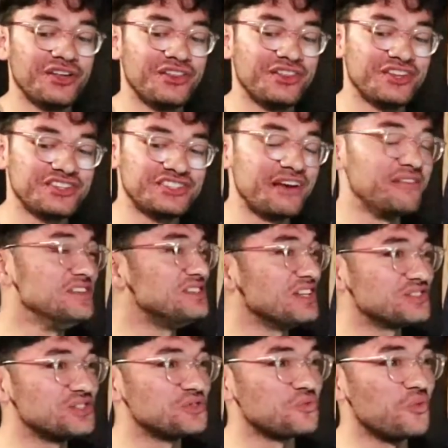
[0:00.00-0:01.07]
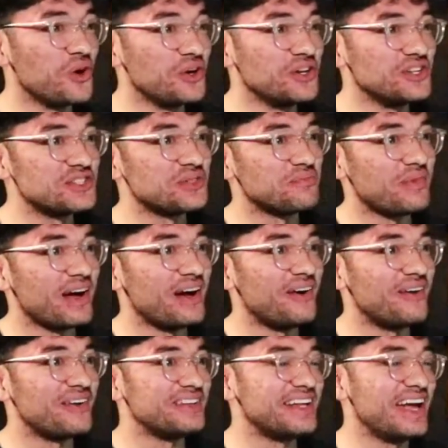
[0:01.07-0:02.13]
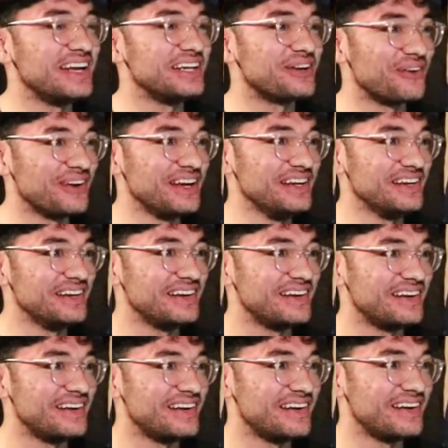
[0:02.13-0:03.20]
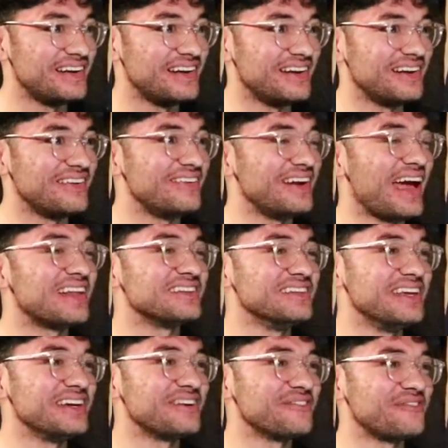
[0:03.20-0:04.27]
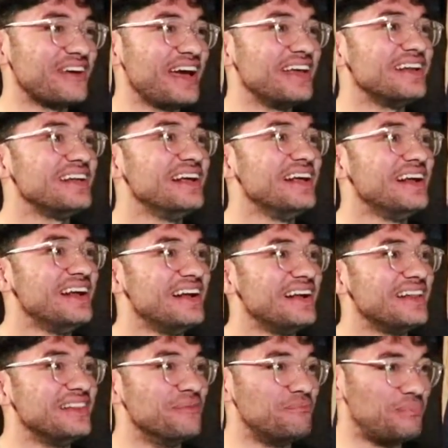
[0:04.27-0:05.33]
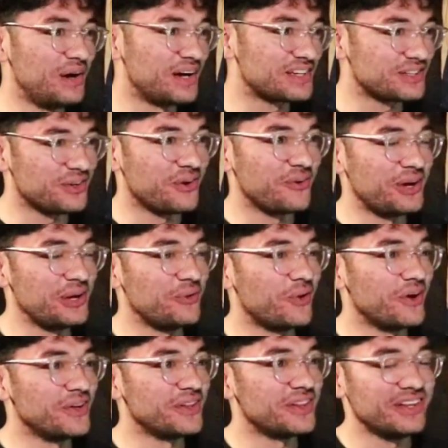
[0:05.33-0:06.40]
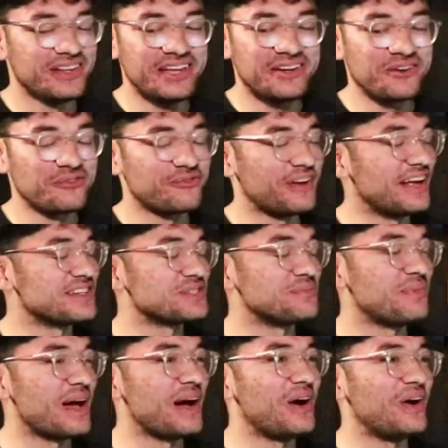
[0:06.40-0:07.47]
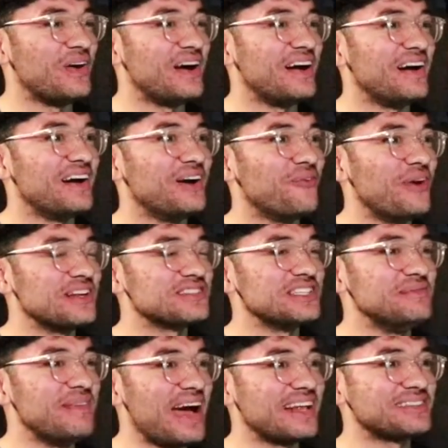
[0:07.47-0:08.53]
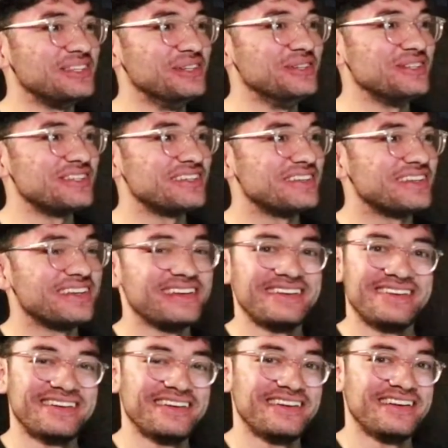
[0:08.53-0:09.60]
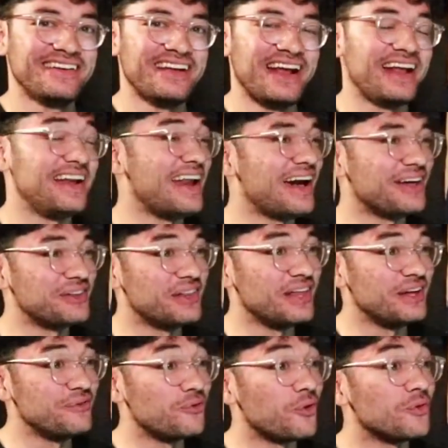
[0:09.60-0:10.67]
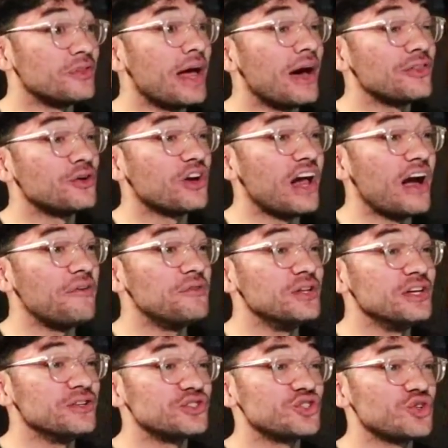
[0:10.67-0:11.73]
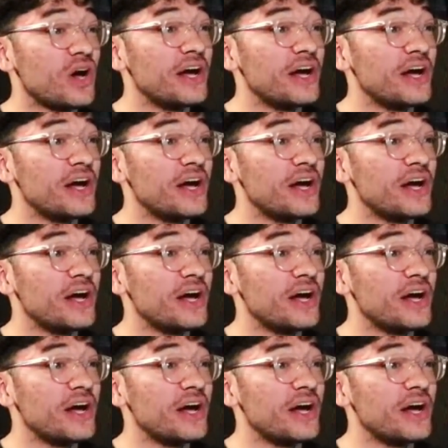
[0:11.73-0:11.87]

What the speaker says: 76ers warned us about Danny Green. As a Laker fan. The Bucks already warned the Laker fans about Wesley Matthews. And now the Cavaliers are trying